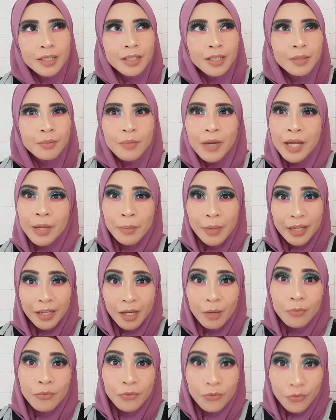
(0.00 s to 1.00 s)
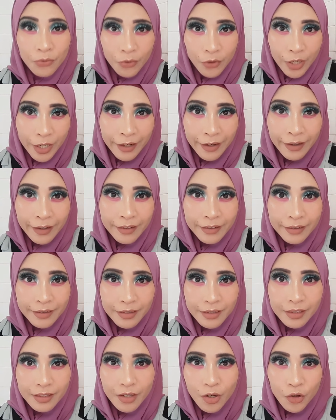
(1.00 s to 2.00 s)
my makeup
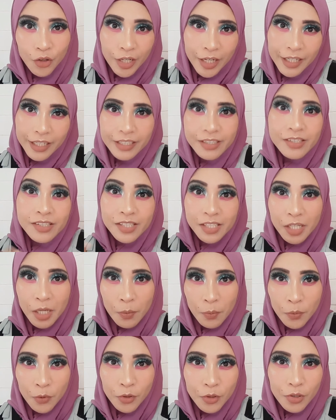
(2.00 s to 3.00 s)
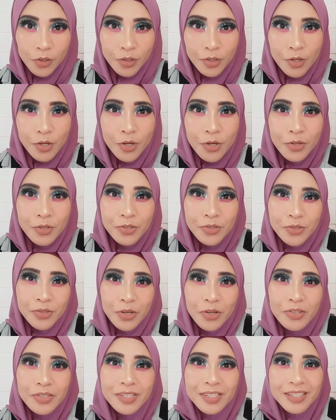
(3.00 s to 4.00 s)
friend, okay, in Singapore.
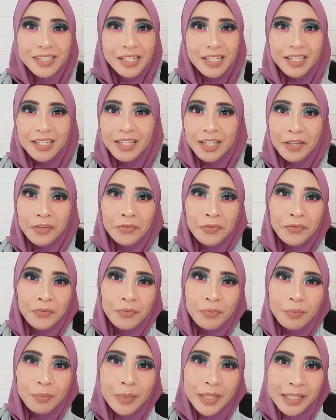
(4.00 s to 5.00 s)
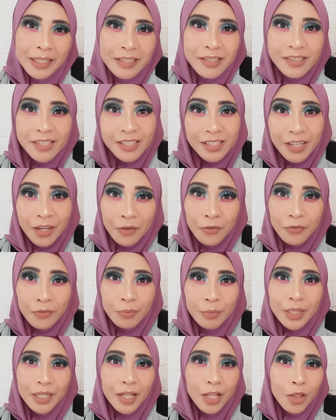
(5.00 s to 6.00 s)
So she gave me
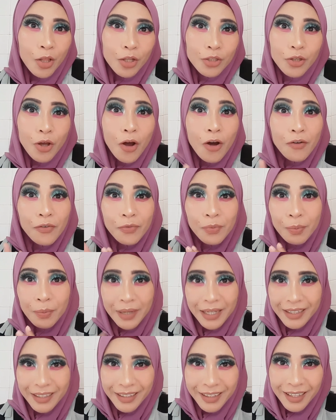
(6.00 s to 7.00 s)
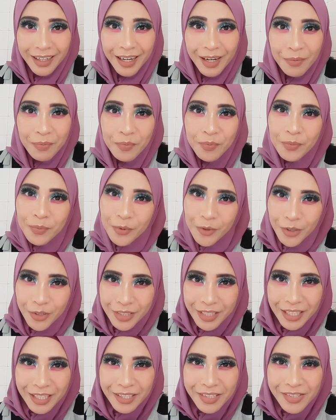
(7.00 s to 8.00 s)
a lot of makeup
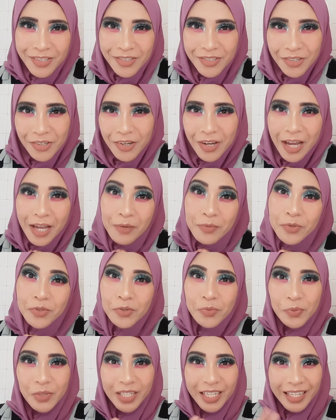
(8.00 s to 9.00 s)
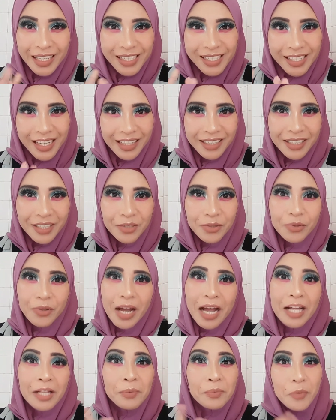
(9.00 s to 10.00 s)
products, so I'm super excited to
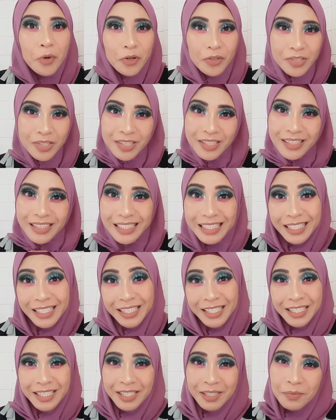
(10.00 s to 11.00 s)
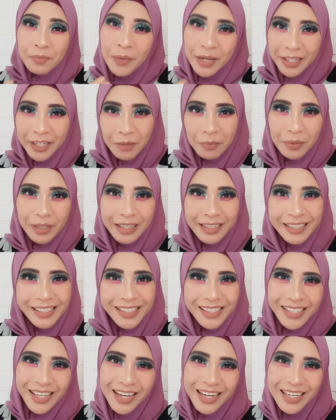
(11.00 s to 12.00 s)
unbox this makeup,
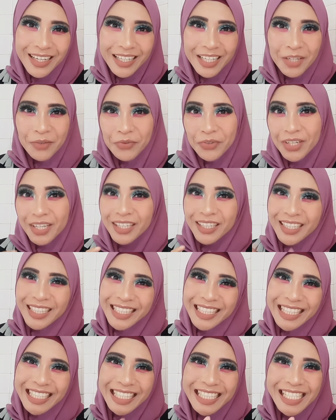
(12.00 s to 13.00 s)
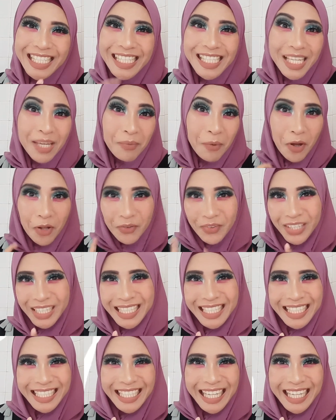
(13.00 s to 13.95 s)
guys. So if you are curious, keep on watching,